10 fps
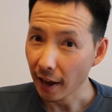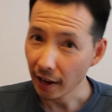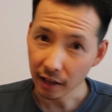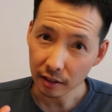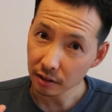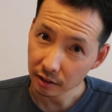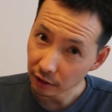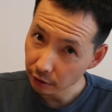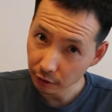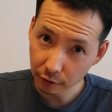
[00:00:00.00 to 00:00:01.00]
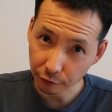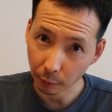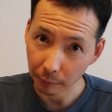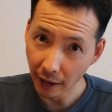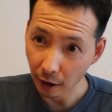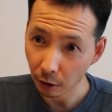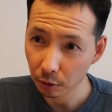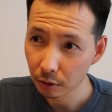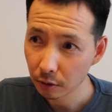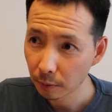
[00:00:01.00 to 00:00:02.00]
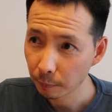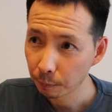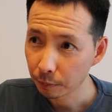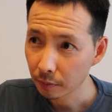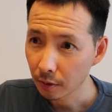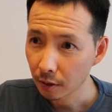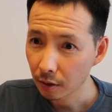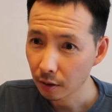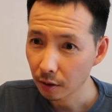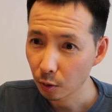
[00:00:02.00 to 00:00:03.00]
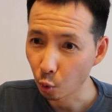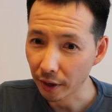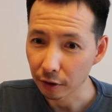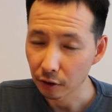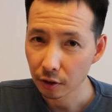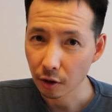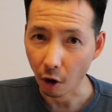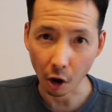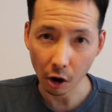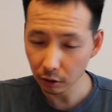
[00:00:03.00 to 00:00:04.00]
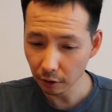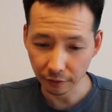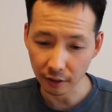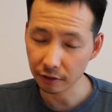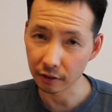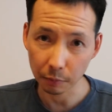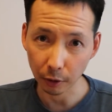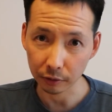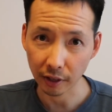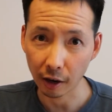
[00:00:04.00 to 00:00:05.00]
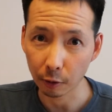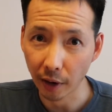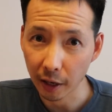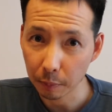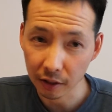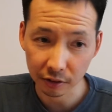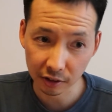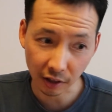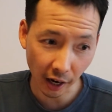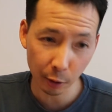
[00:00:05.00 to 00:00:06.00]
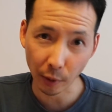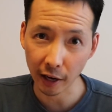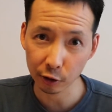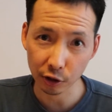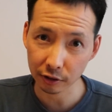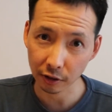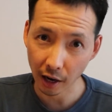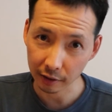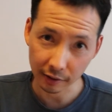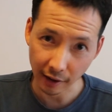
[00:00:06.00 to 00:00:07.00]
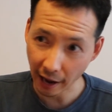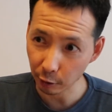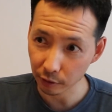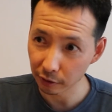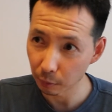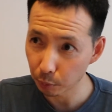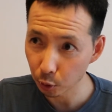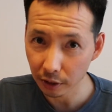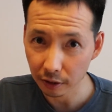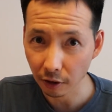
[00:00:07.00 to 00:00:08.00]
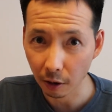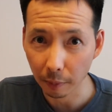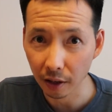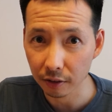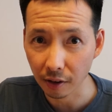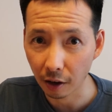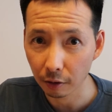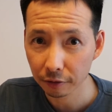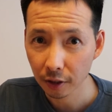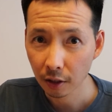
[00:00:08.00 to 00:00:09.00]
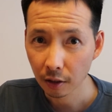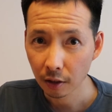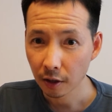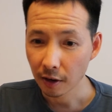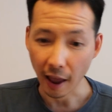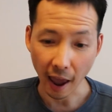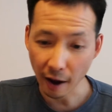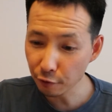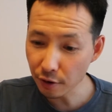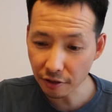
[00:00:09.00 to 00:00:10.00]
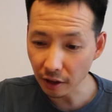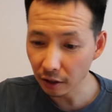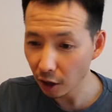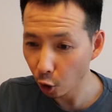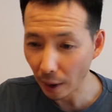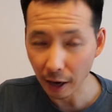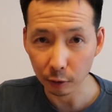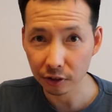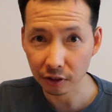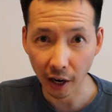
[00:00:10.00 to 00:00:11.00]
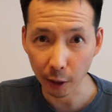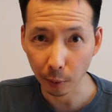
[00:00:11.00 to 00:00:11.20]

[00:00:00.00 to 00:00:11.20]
8 years from now, when all of this is built out, right? Because Sky Ranch is not out in the boonies all by itself. Everything around Sky